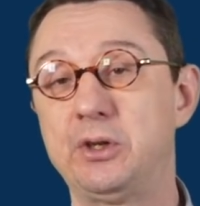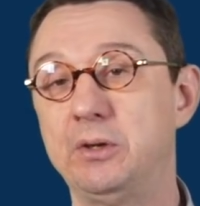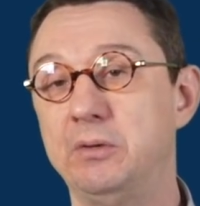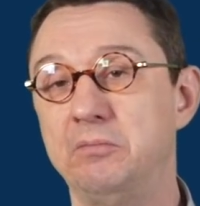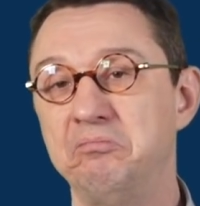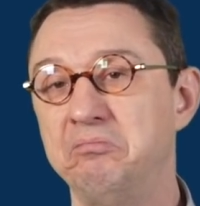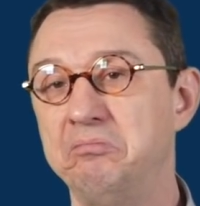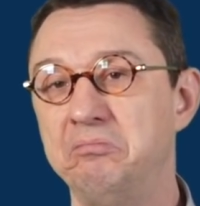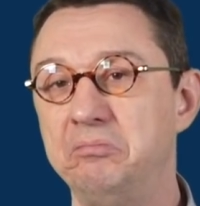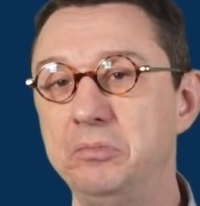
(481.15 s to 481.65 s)
So
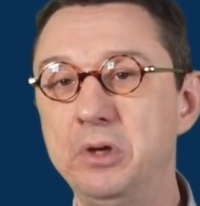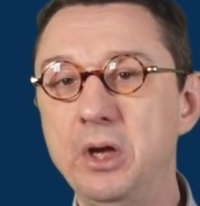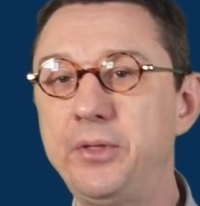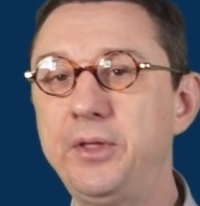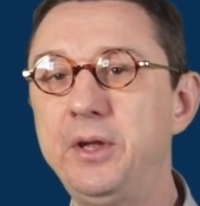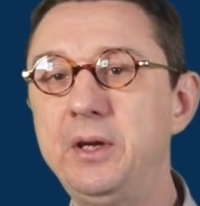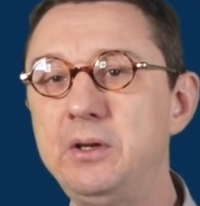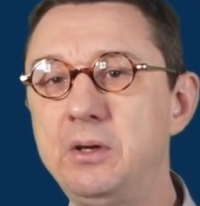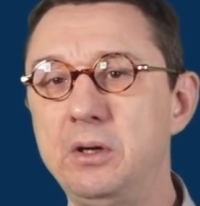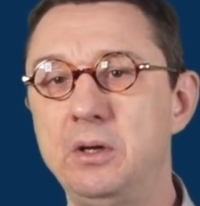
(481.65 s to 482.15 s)

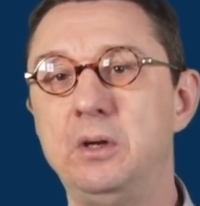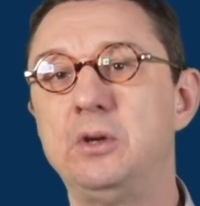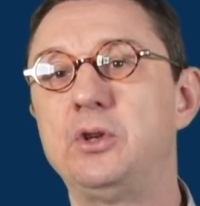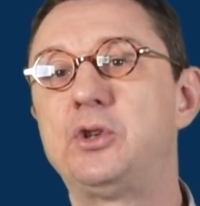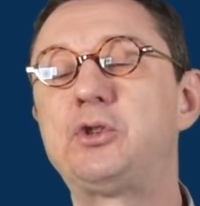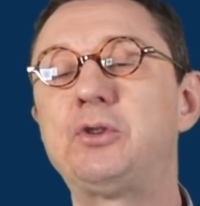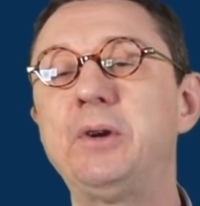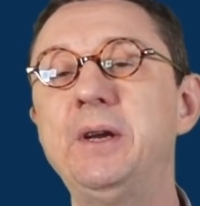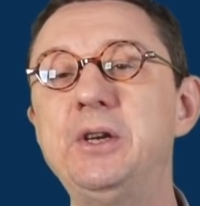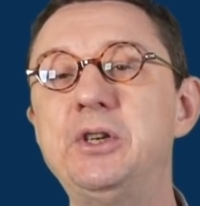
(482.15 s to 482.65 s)
nothing
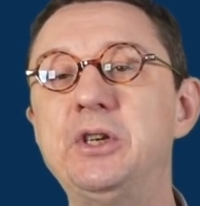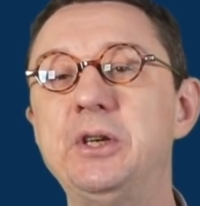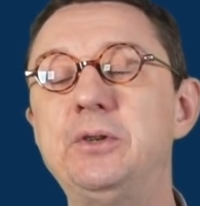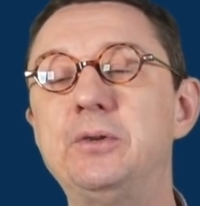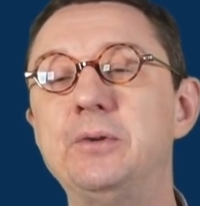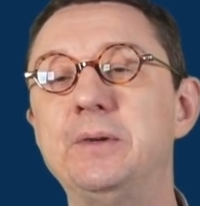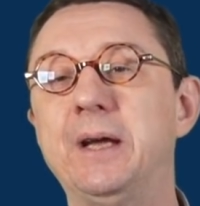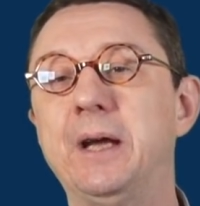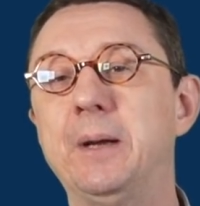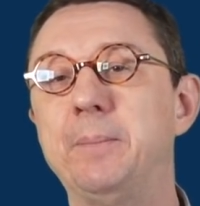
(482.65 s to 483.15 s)
strange
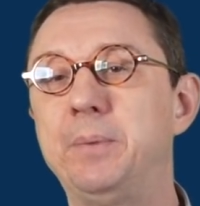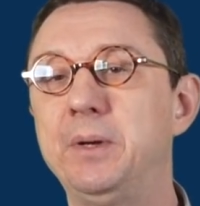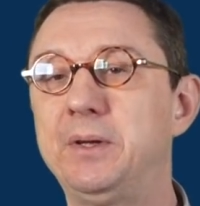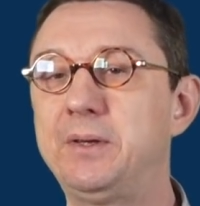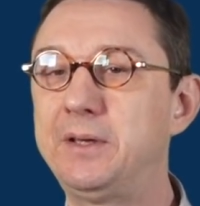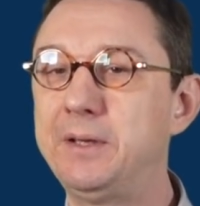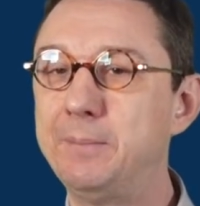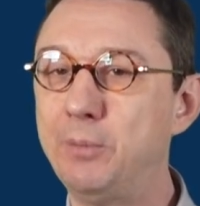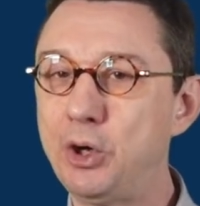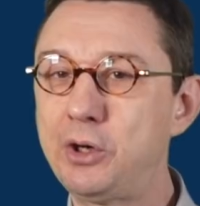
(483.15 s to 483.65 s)
into that. But
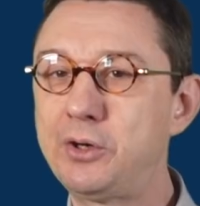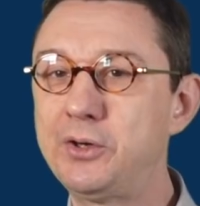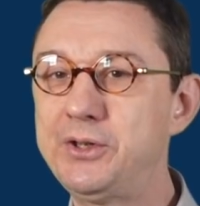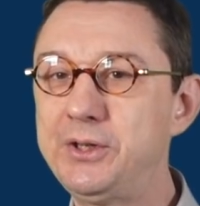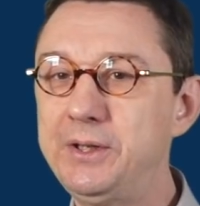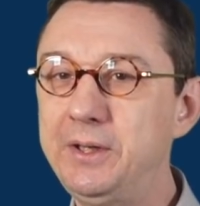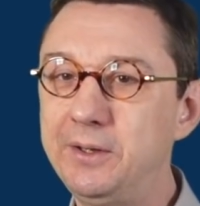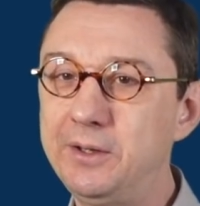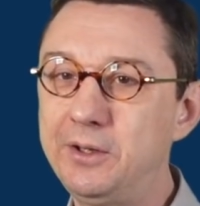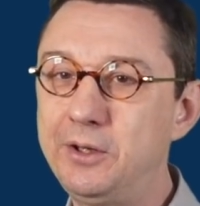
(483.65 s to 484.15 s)
the
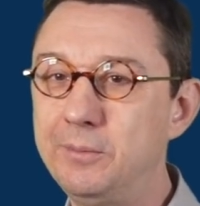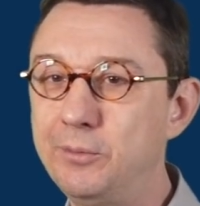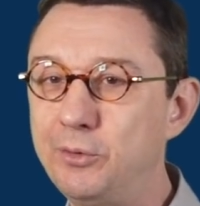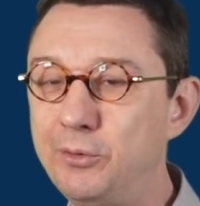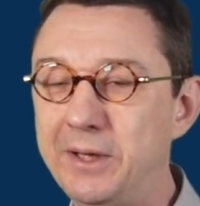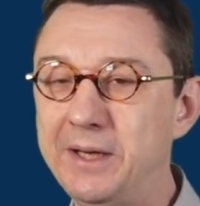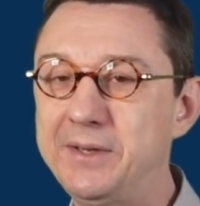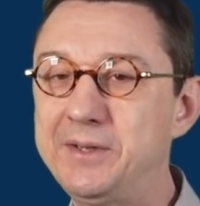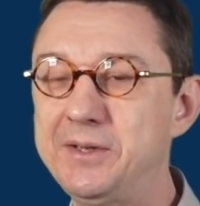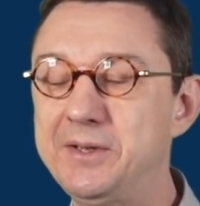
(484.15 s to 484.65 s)
democracy and the human
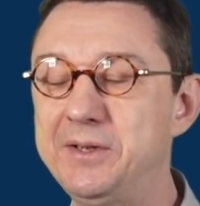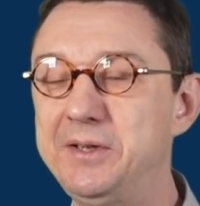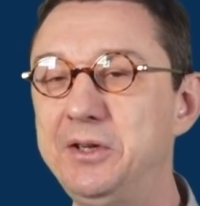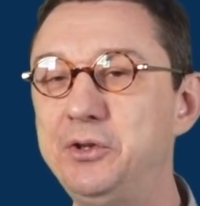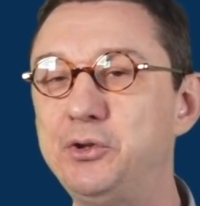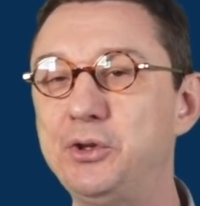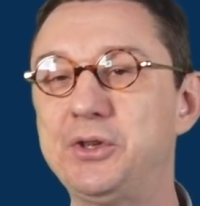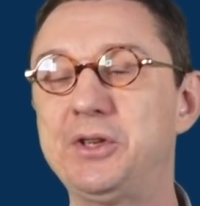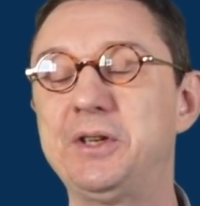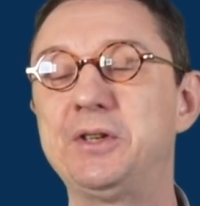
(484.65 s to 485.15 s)
rights is an
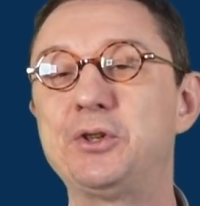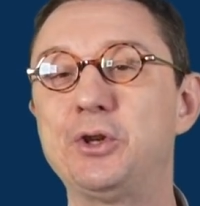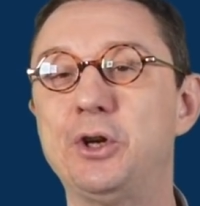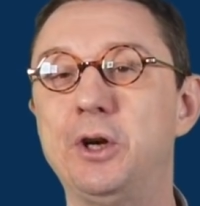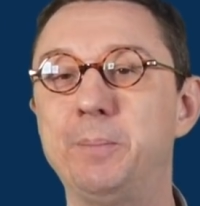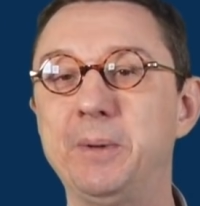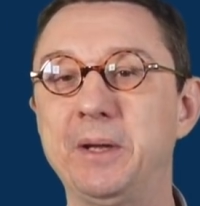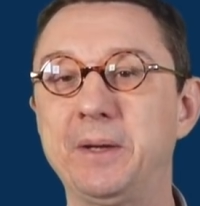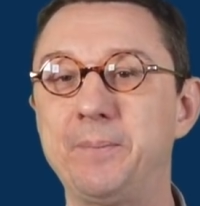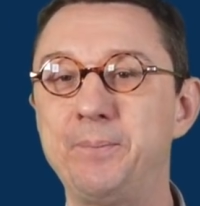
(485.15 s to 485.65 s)
interesting
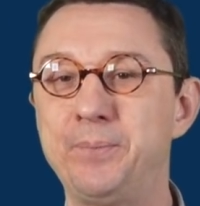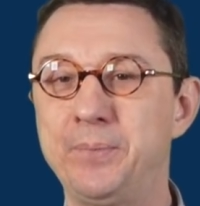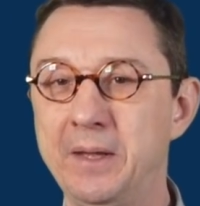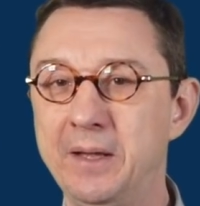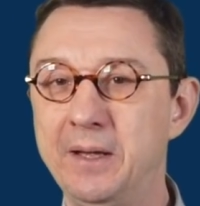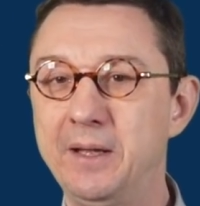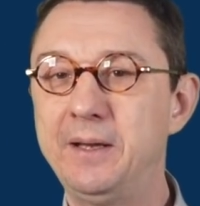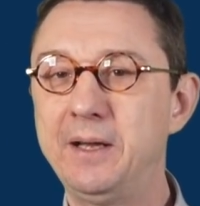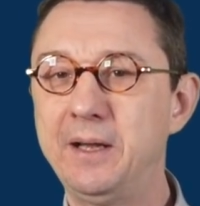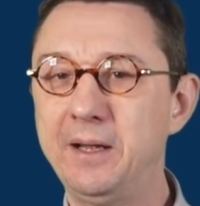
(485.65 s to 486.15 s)
topic.
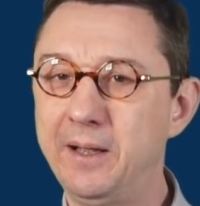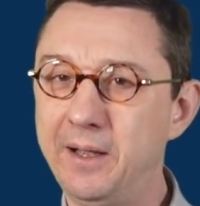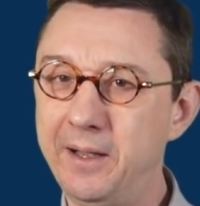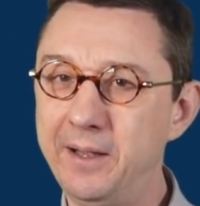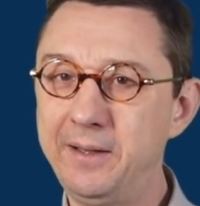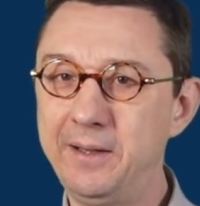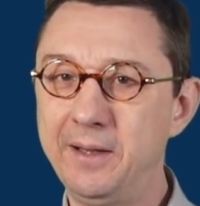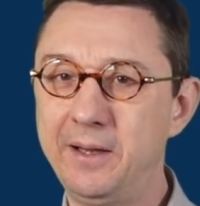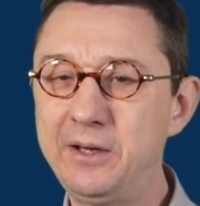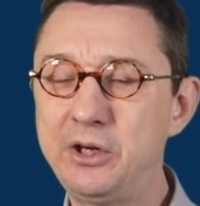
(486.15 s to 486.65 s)
And
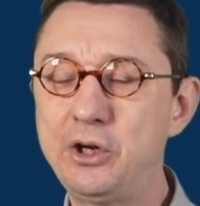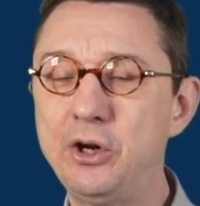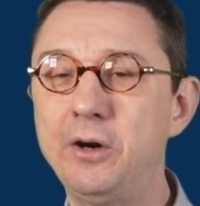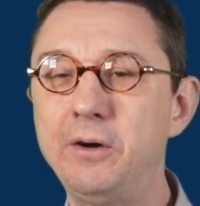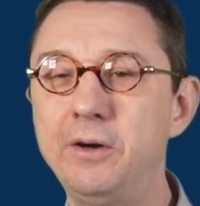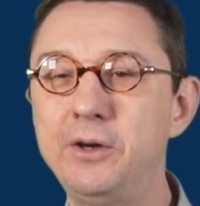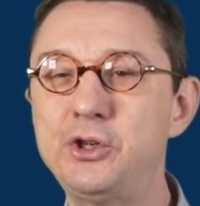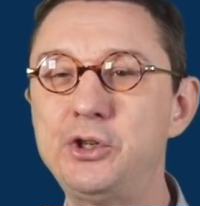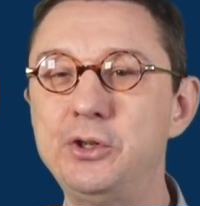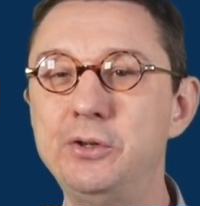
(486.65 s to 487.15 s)
I
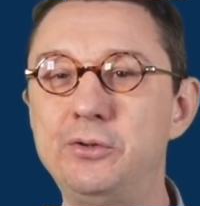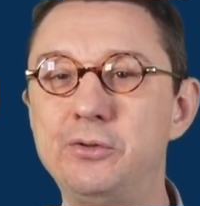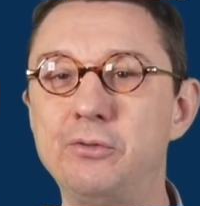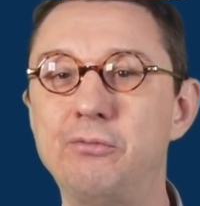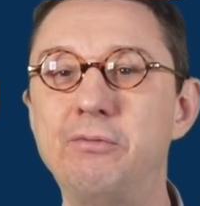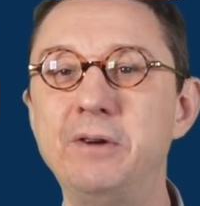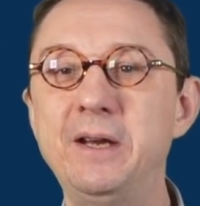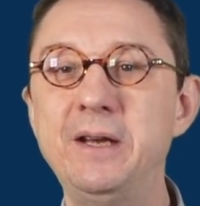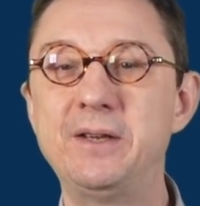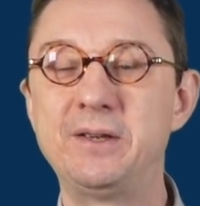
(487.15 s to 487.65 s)
encourage you to
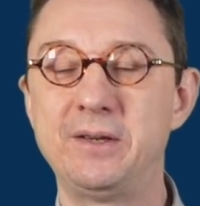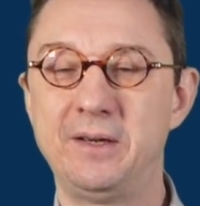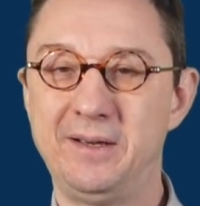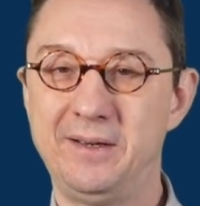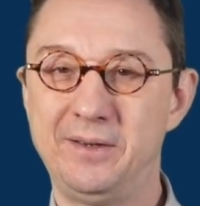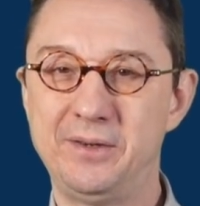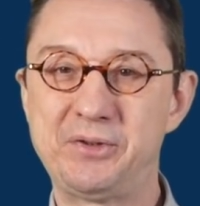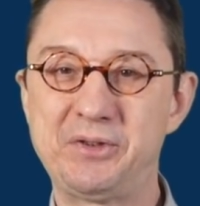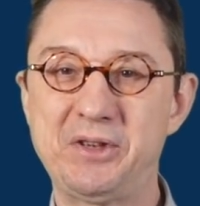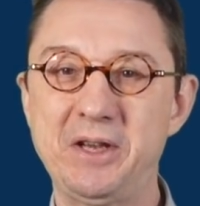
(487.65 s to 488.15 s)
read
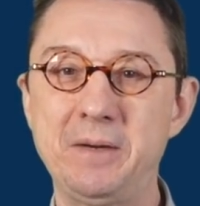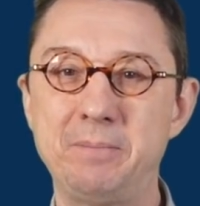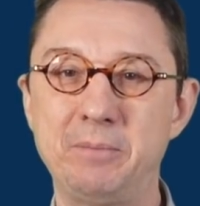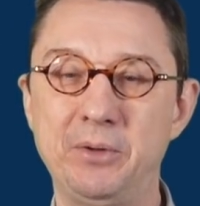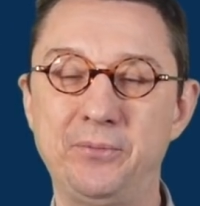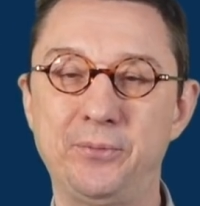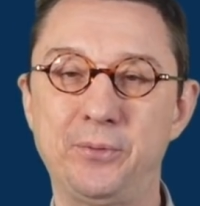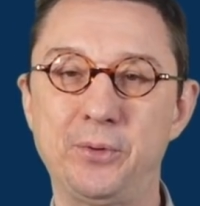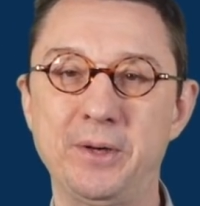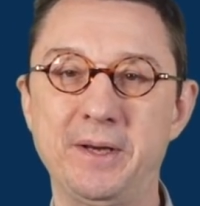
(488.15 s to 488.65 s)
the
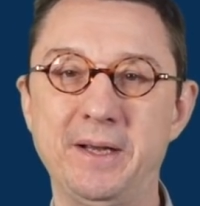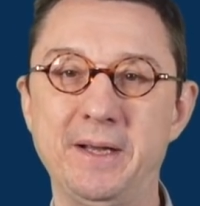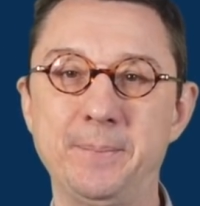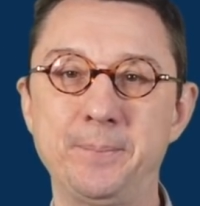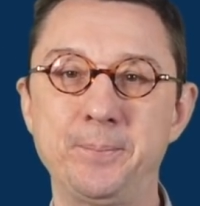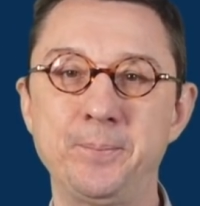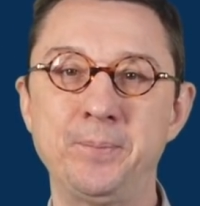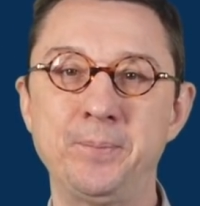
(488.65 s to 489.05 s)
statement for that.